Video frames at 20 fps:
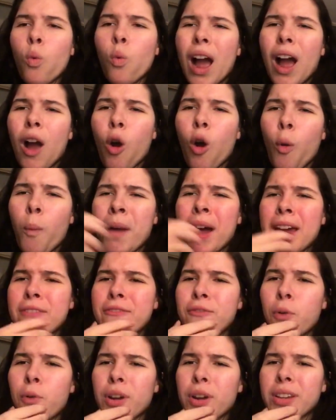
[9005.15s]
Wow,
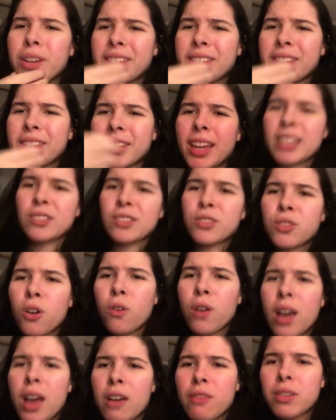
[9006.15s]
my voice is getting
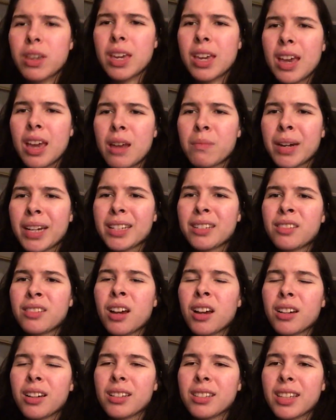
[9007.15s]
so heavy and my
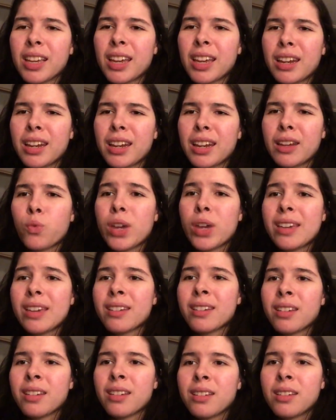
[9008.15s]
tongue is getting
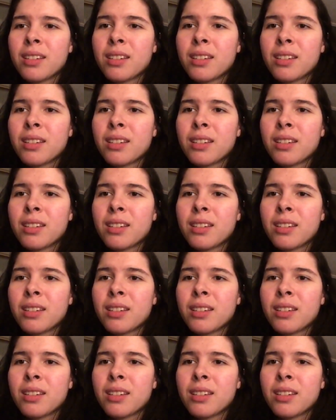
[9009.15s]
weak.